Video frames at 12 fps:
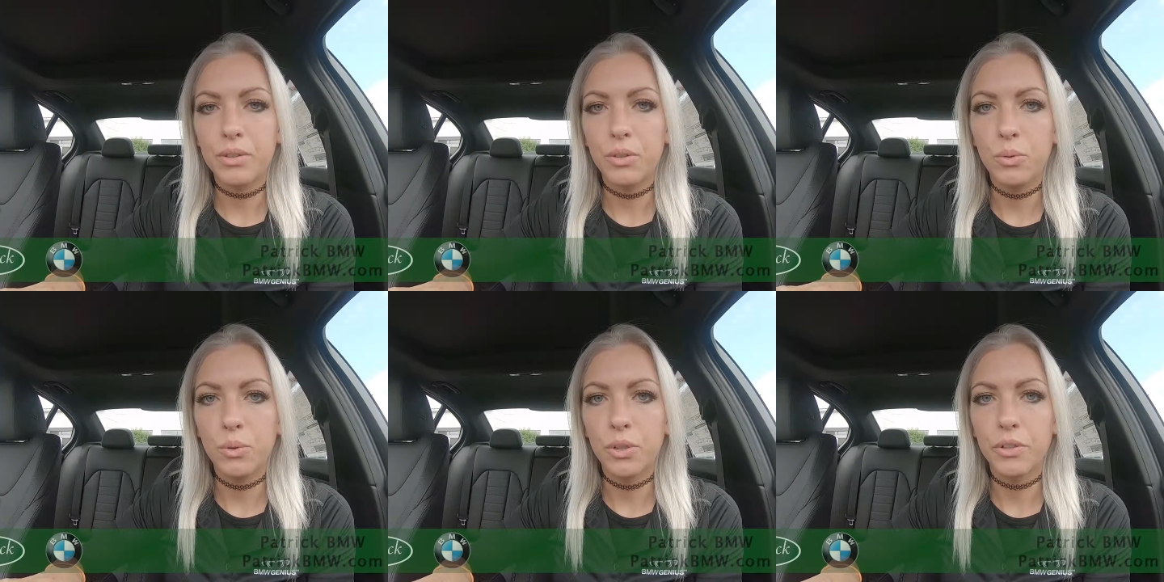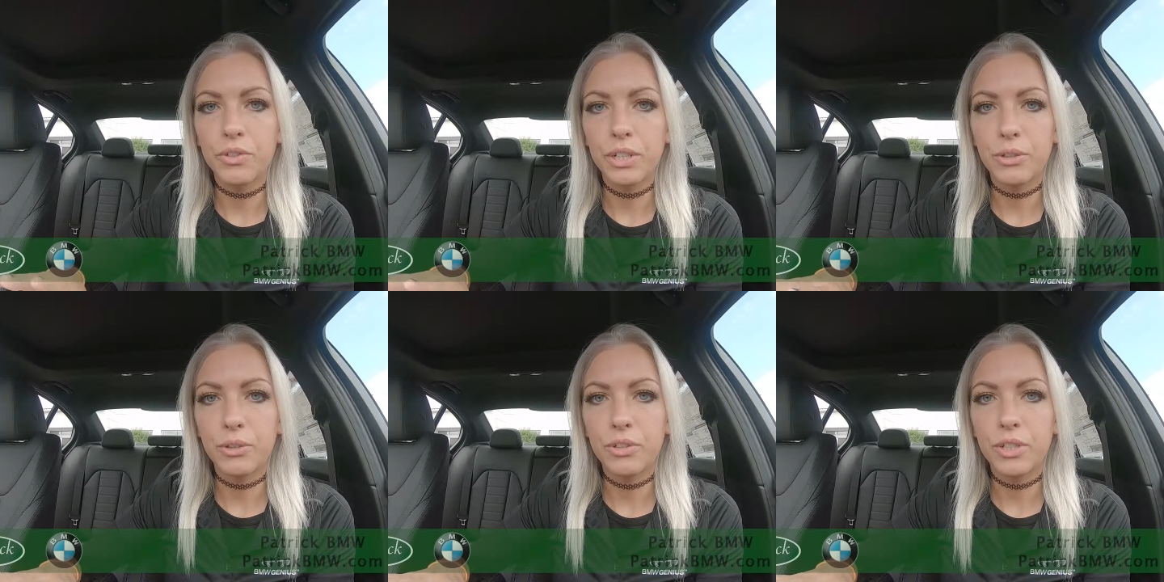your
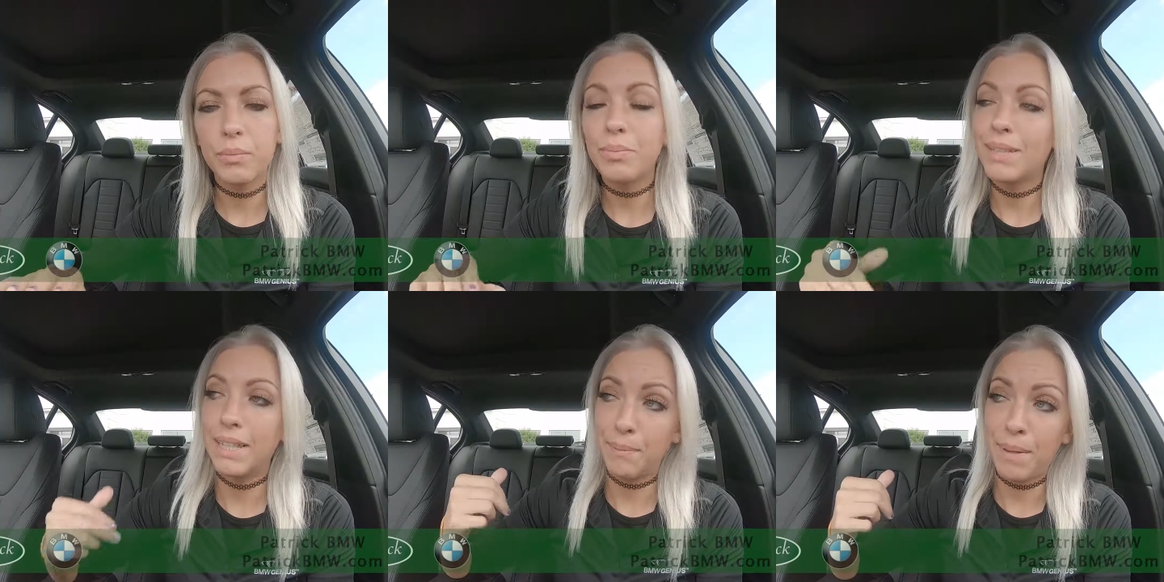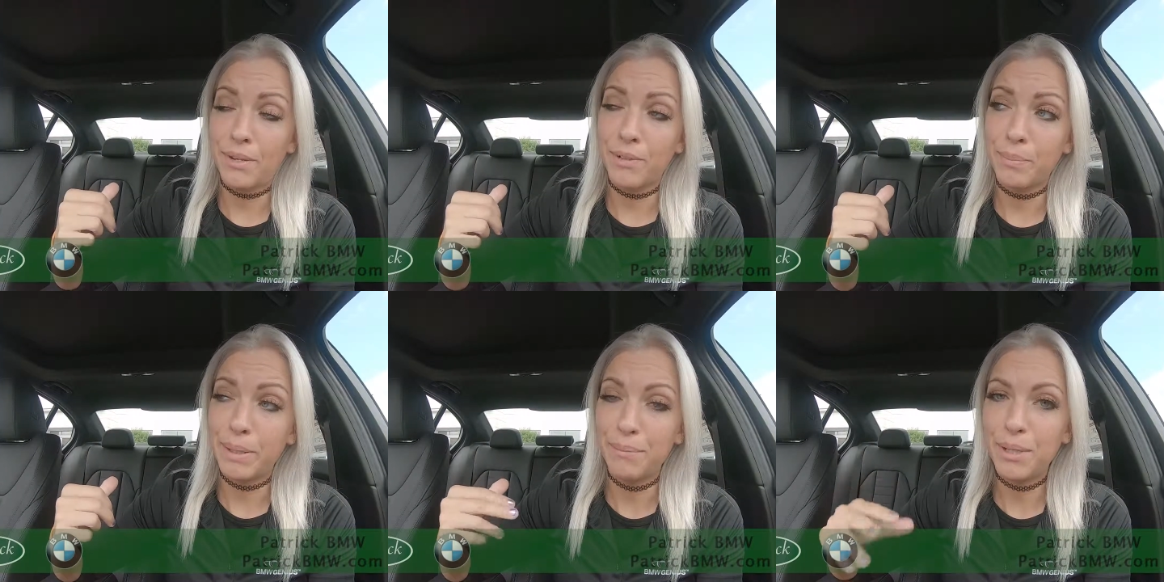dealership, like
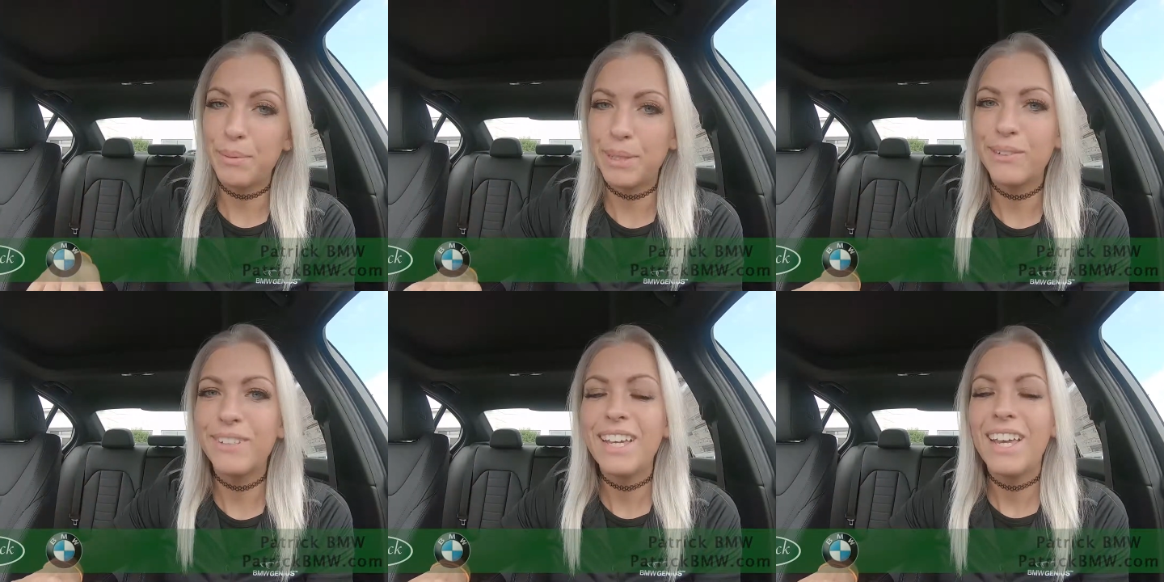Patrick BMW,